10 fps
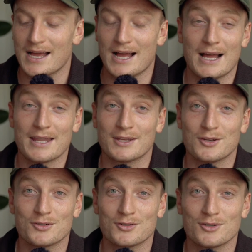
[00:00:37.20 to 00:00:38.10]
I think
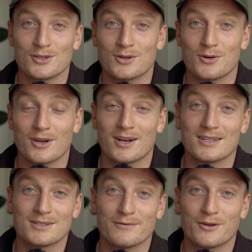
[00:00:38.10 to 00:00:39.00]
you should
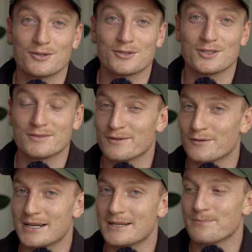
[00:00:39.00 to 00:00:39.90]
organize some photo shoots for
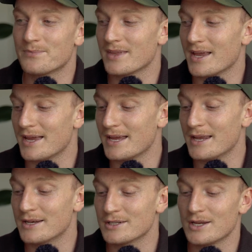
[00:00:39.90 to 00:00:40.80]
free.
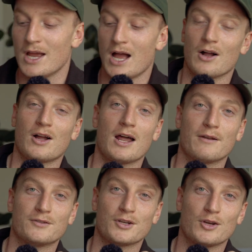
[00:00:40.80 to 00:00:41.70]
And I'll kind
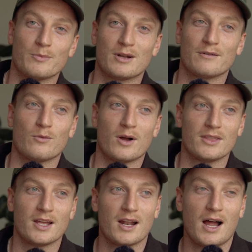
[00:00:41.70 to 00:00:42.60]
of show you a bit of one
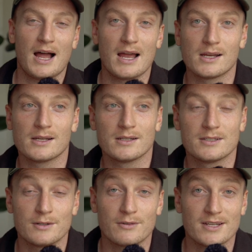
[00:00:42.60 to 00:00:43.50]
that I
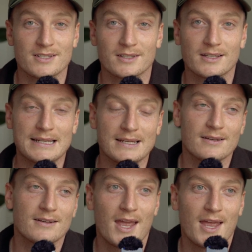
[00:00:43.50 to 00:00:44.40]
did recently,
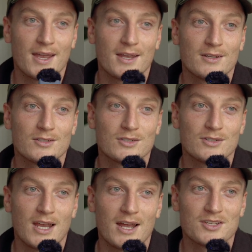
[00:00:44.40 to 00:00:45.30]
and
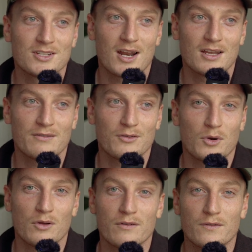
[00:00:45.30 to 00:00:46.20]
yeah, just kind of give you an
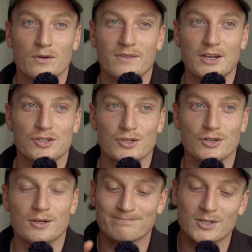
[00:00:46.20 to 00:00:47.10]
overview of that
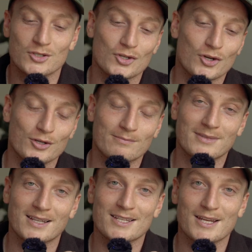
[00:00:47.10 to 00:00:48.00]
shoot. So
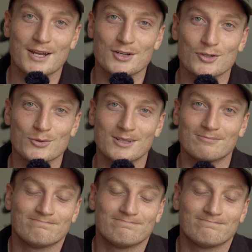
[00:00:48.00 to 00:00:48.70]
let's get into it.